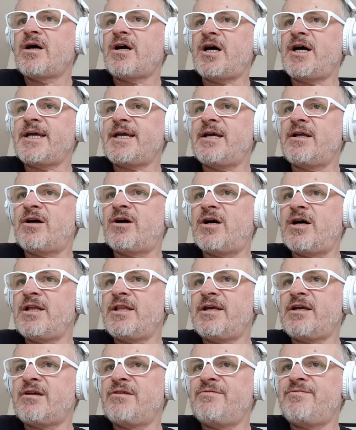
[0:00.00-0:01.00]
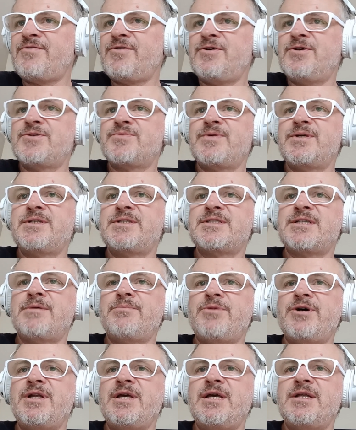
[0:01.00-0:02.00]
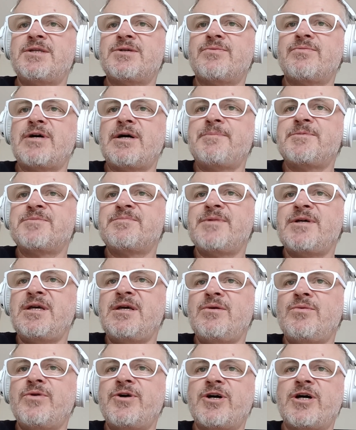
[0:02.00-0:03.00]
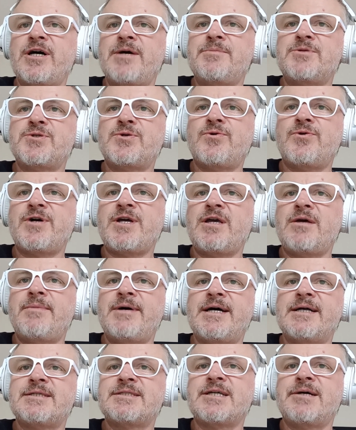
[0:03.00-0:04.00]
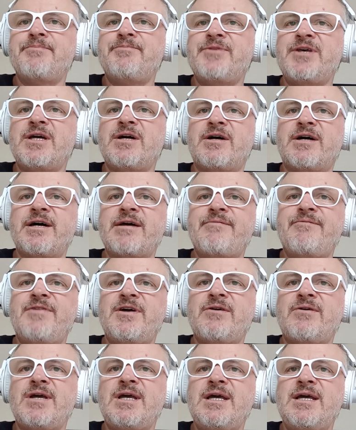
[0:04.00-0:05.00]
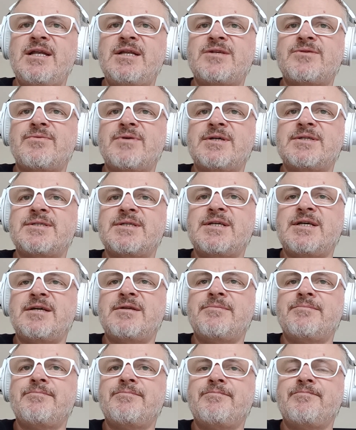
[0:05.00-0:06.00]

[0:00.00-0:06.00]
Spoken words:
I get highly confused when someone interrupts me when I am talking about something I am very interested in.